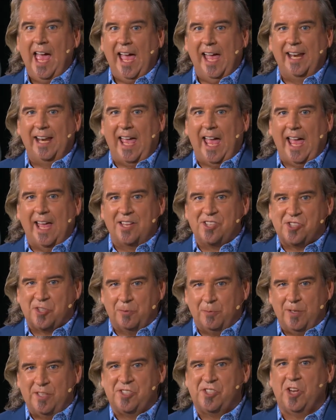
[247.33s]
and as
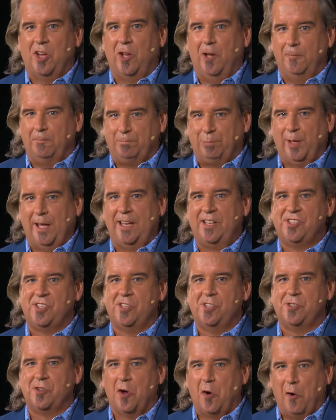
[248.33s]
a result
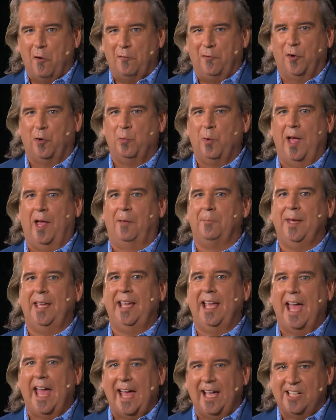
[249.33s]
places
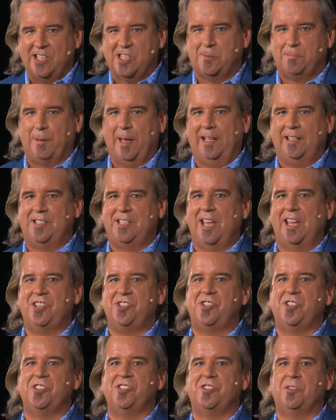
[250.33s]
overwhelming
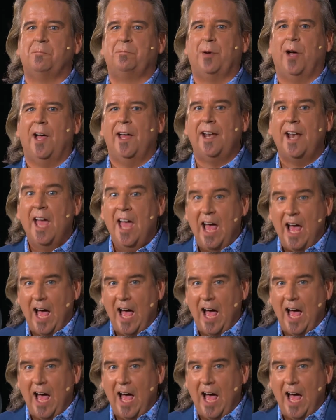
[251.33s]
expectations upon